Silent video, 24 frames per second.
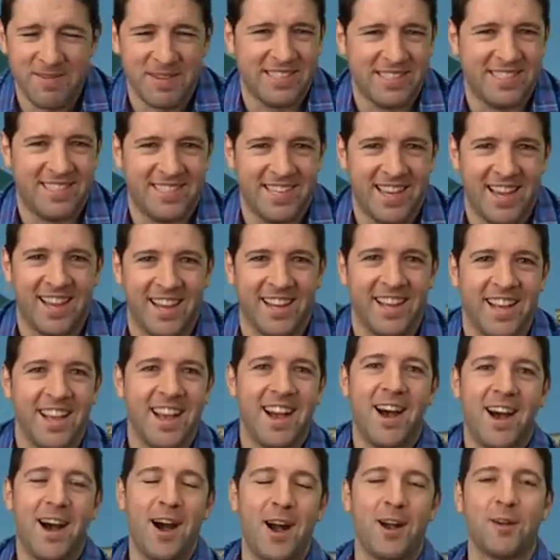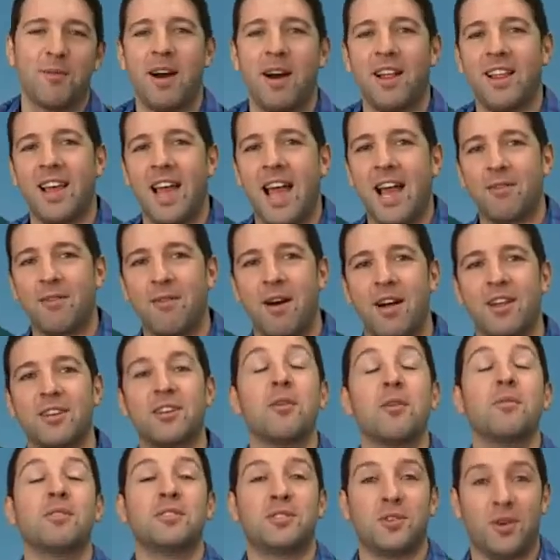What am I saying? Hagwalah, Hagwalah.
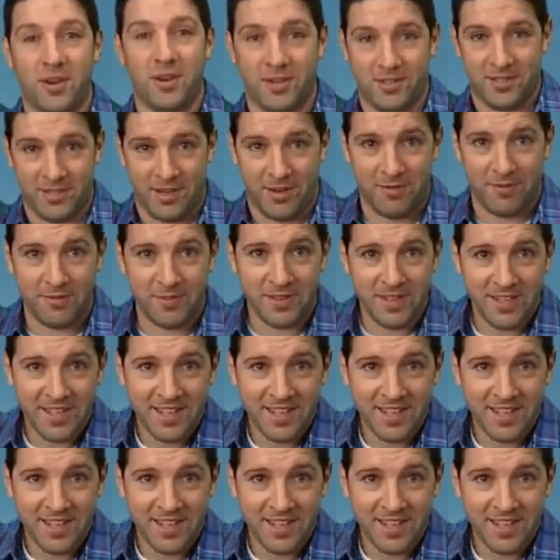Go enjoy yourself.